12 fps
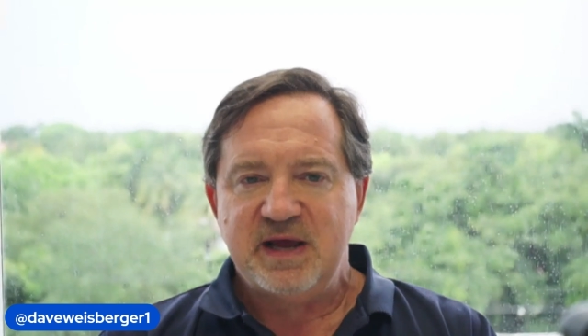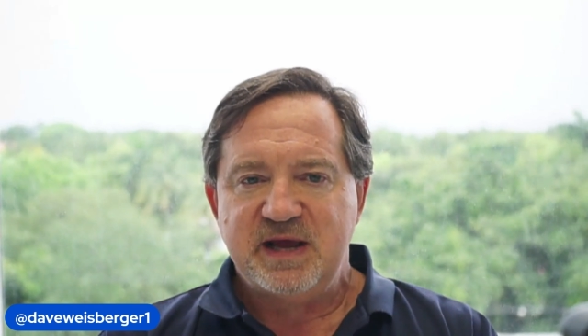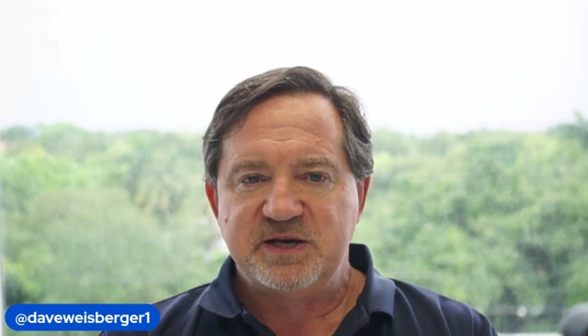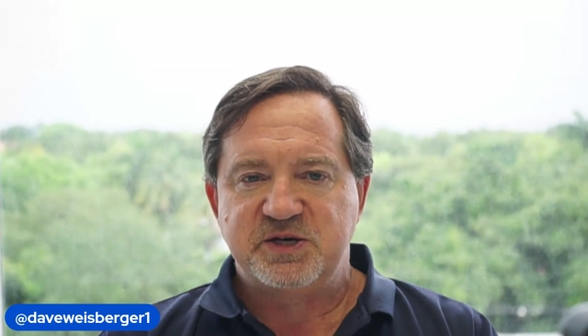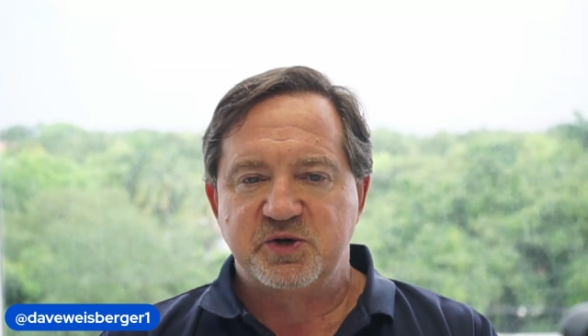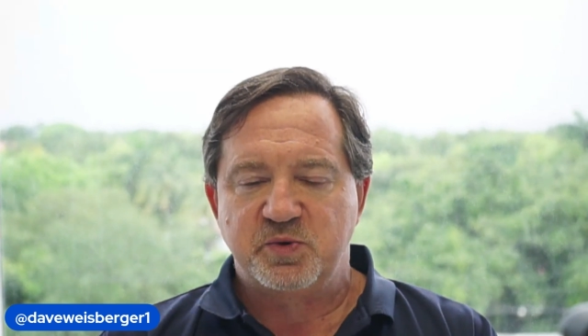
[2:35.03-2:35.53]

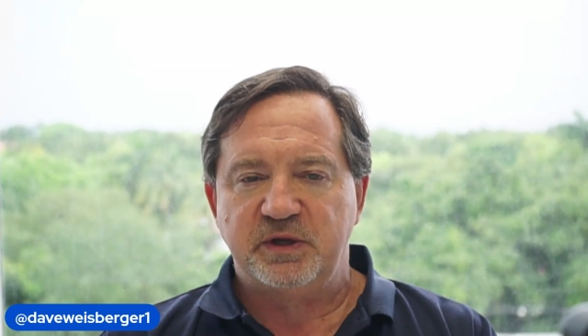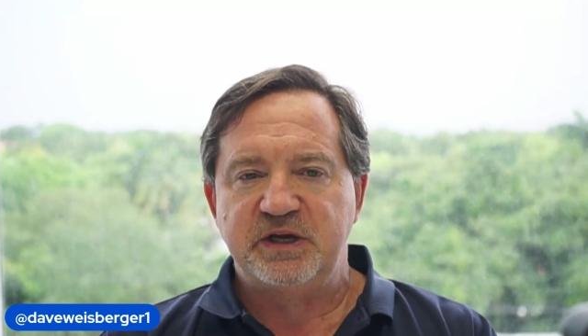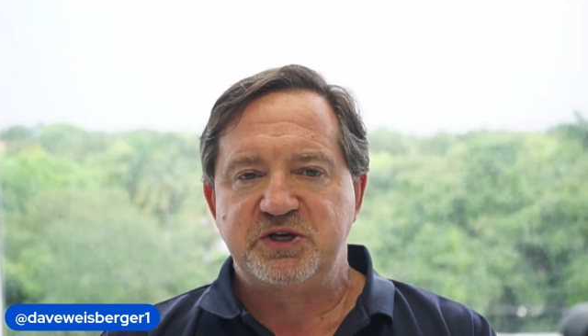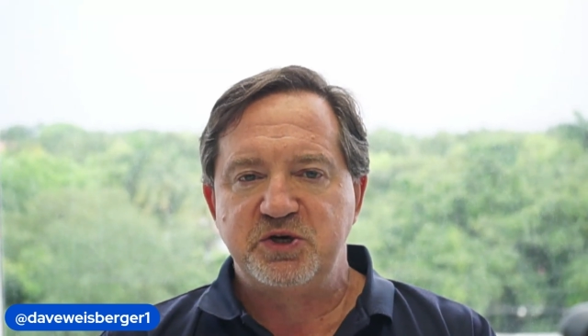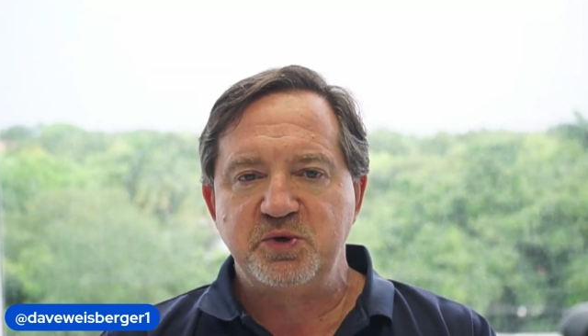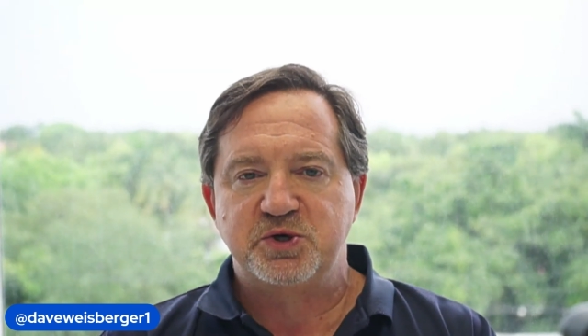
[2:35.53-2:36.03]
is there's really
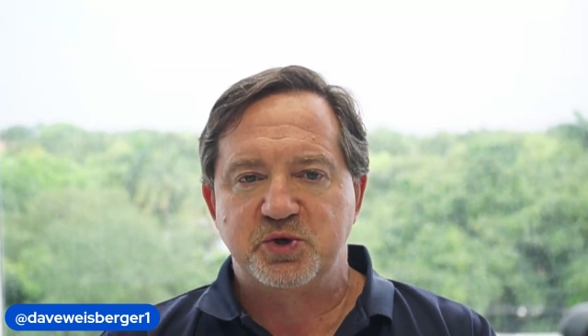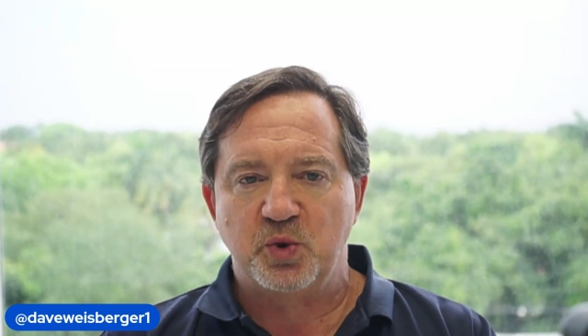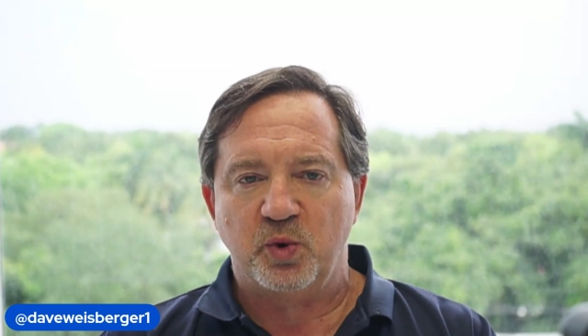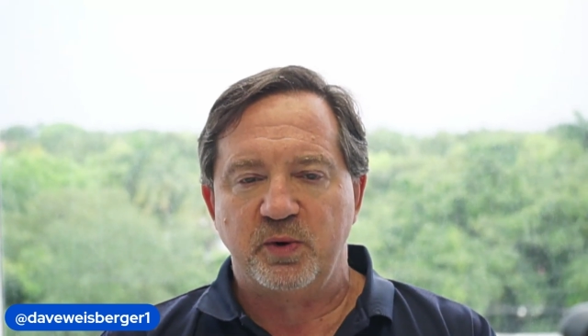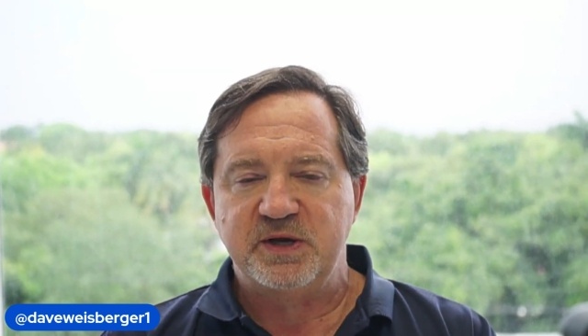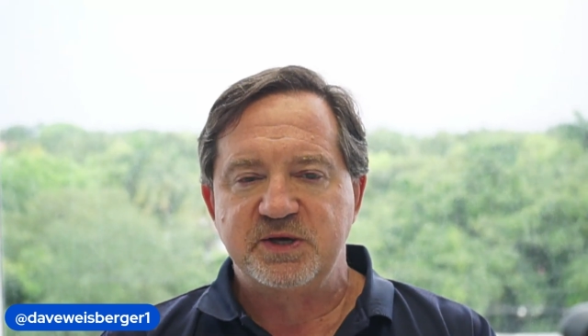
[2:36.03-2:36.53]
two
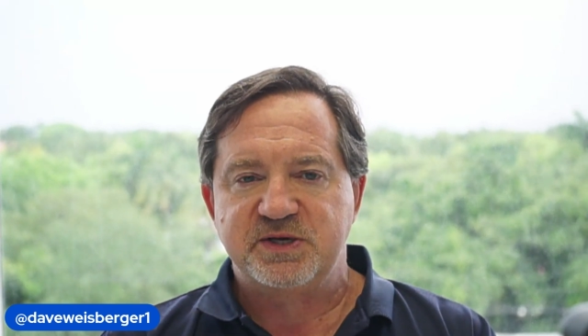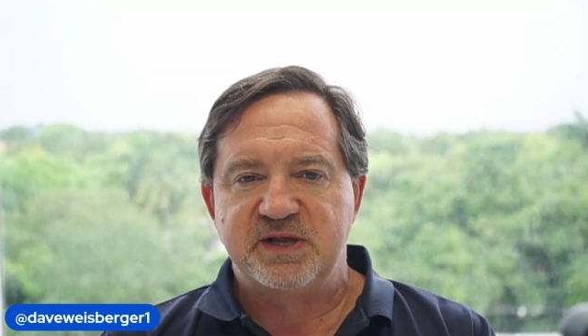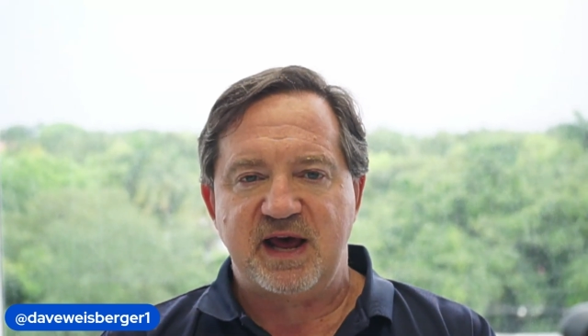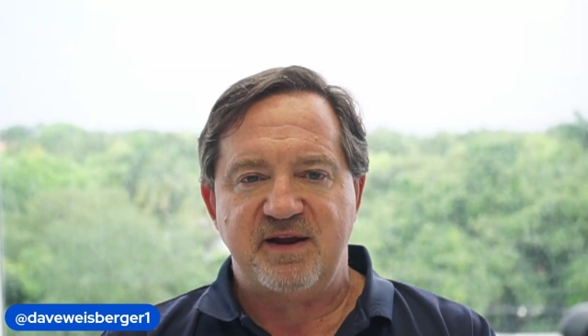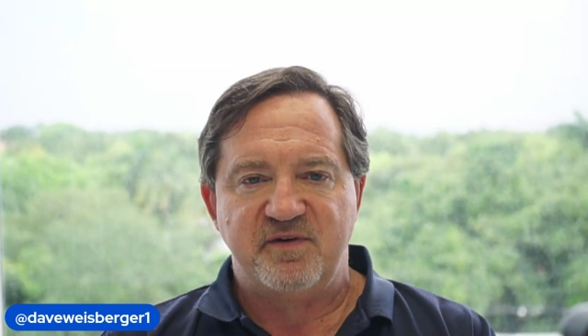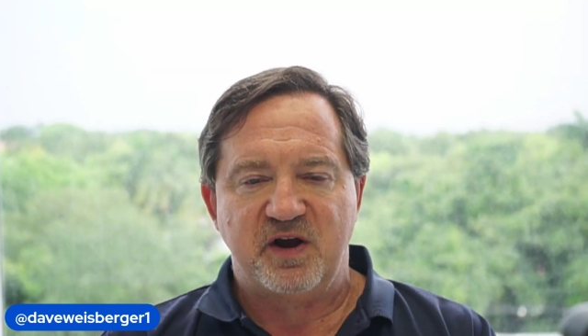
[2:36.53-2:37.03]
stories
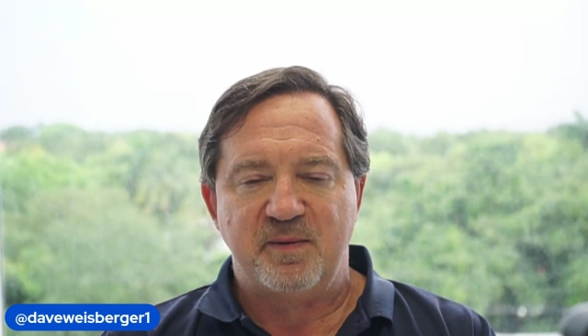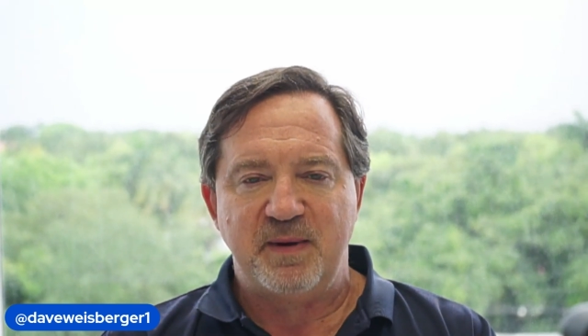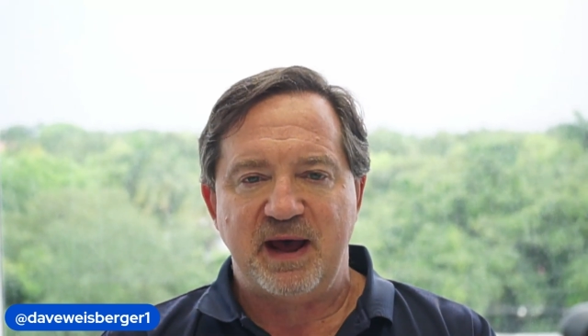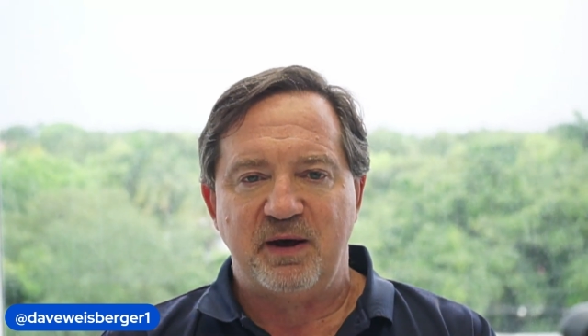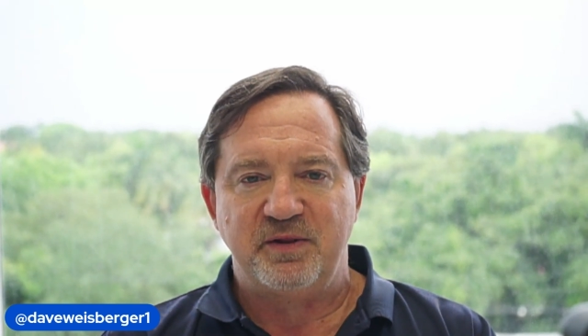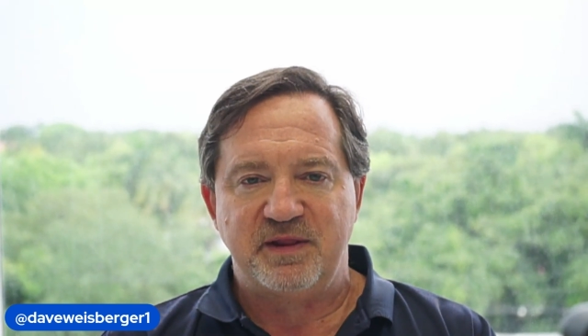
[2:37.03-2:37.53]
that have come
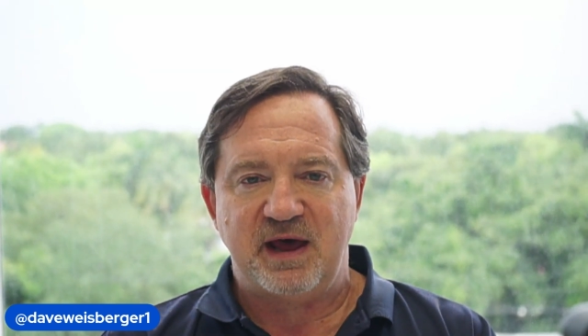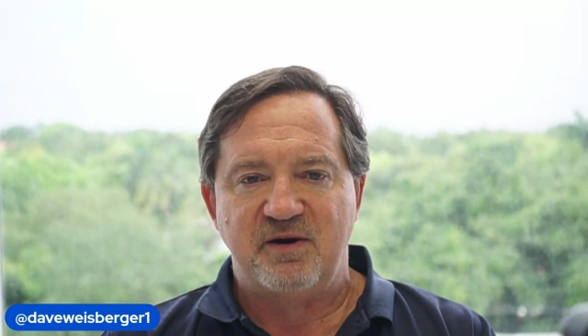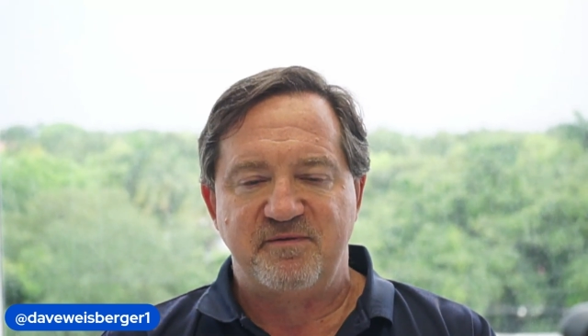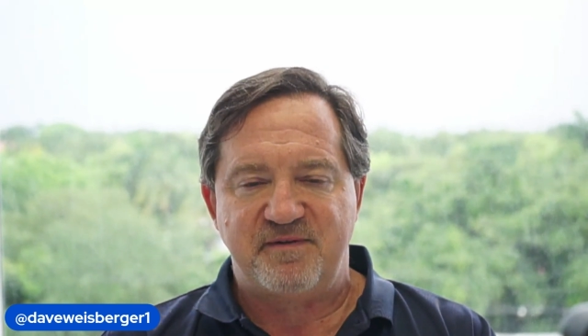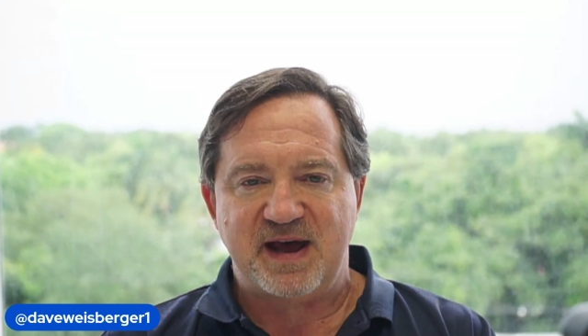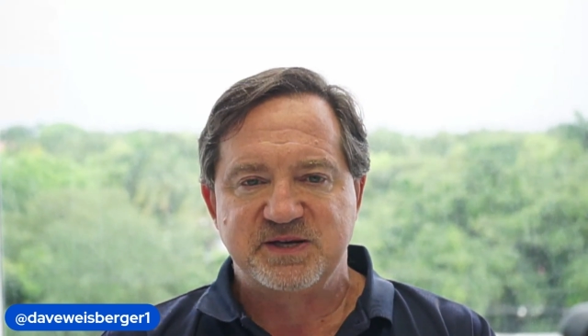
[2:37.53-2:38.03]
out that
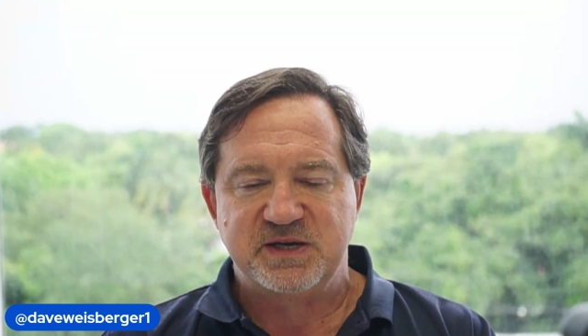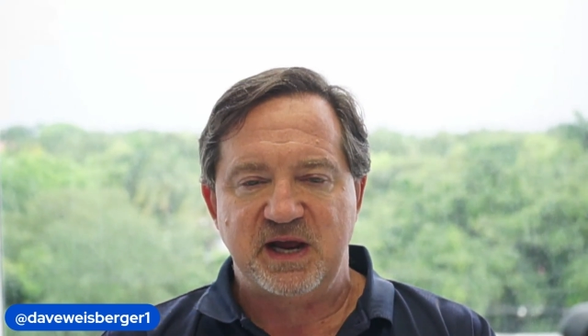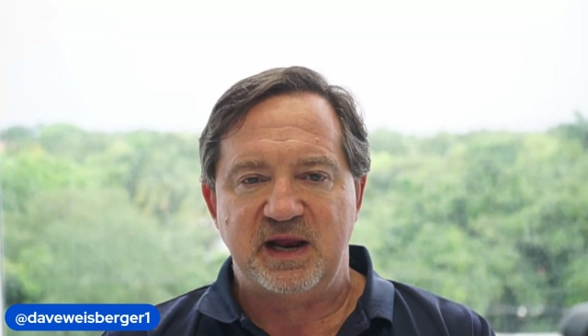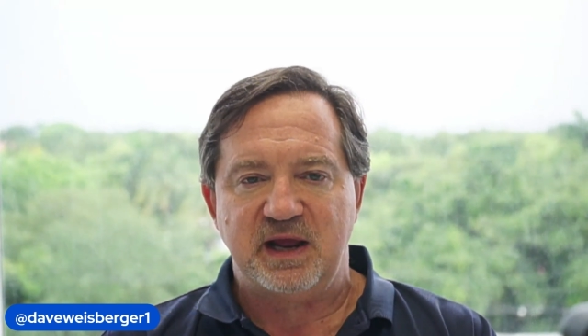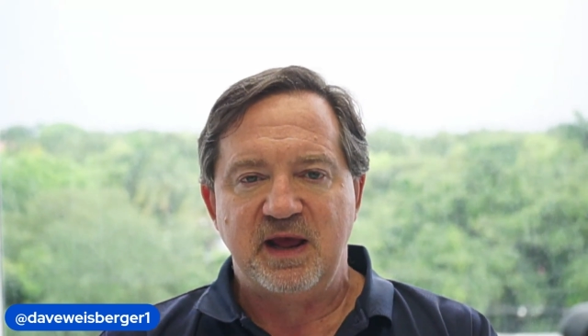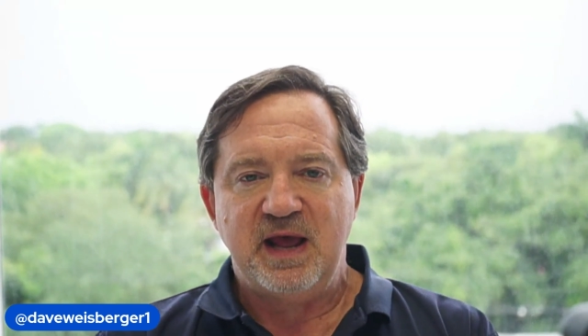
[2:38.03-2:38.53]
are
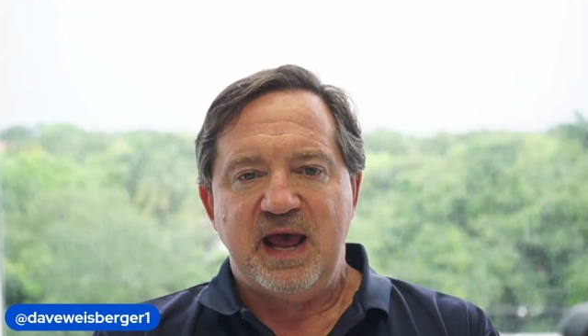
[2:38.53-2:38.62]
fascinating.